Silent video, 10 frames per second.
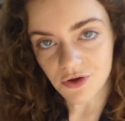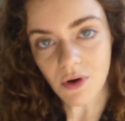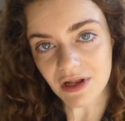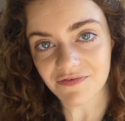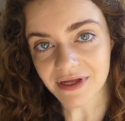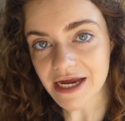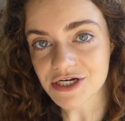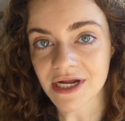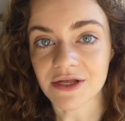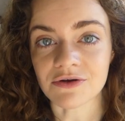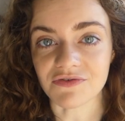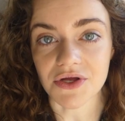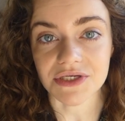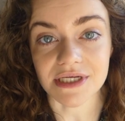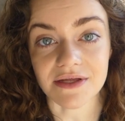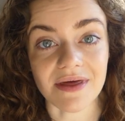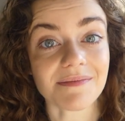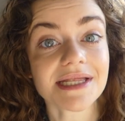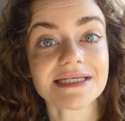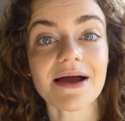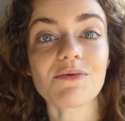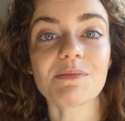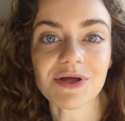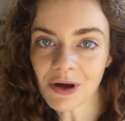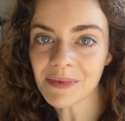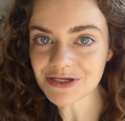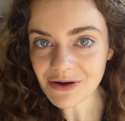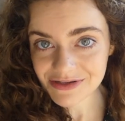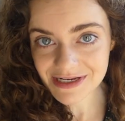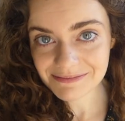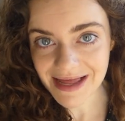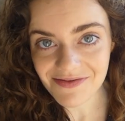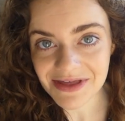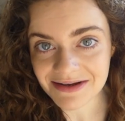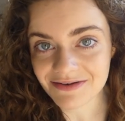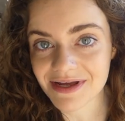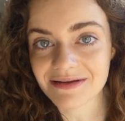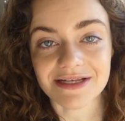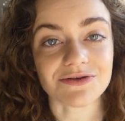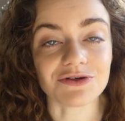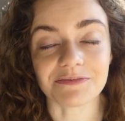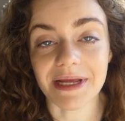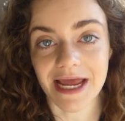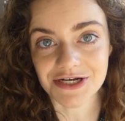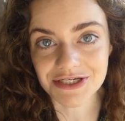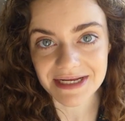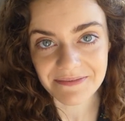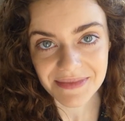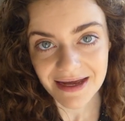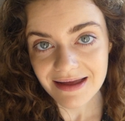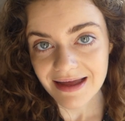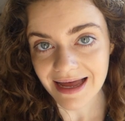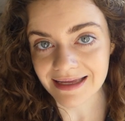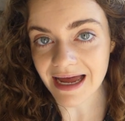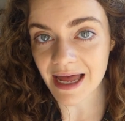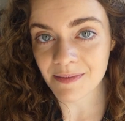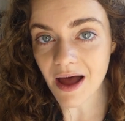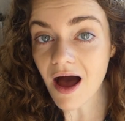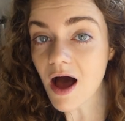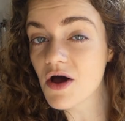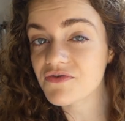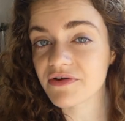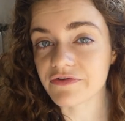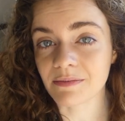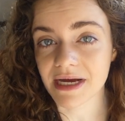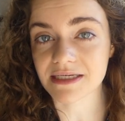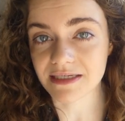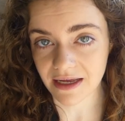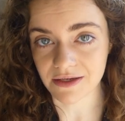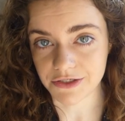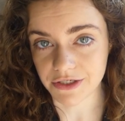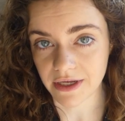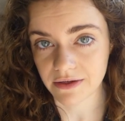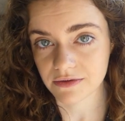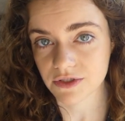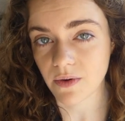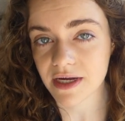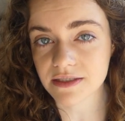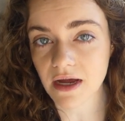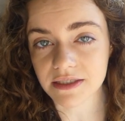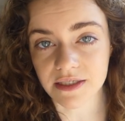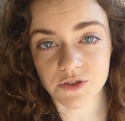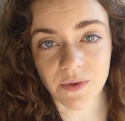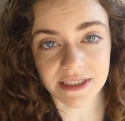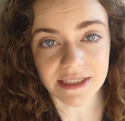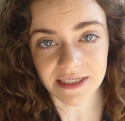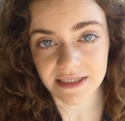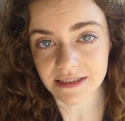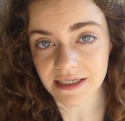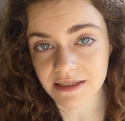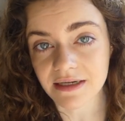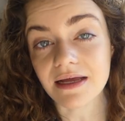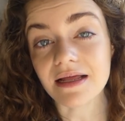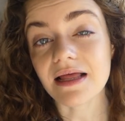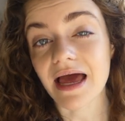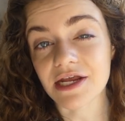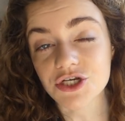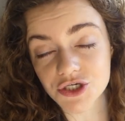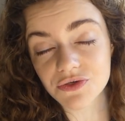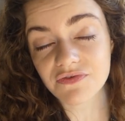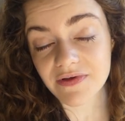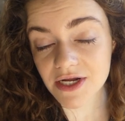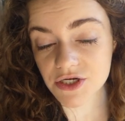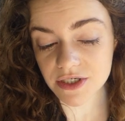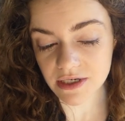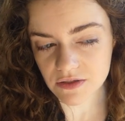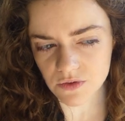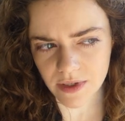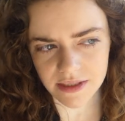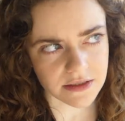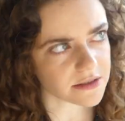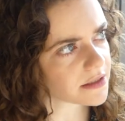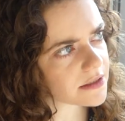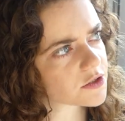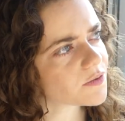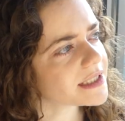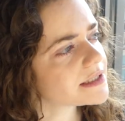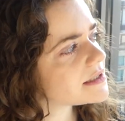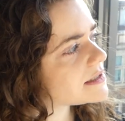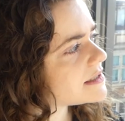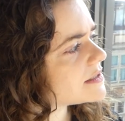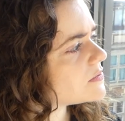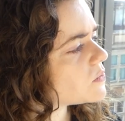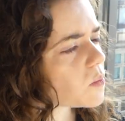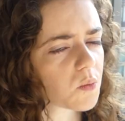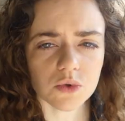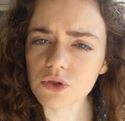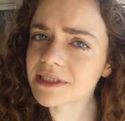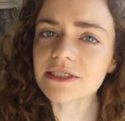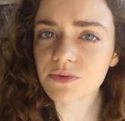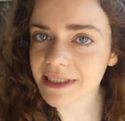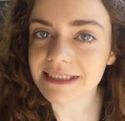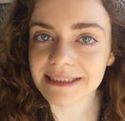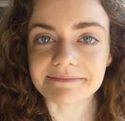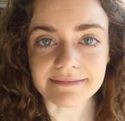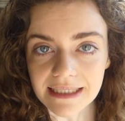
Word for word: qualification at university that means I will become a doctor at the end of it. It's called a PhD and I'm halfway through my second year. So I started in 2016 and I should finish in 2020, 2020.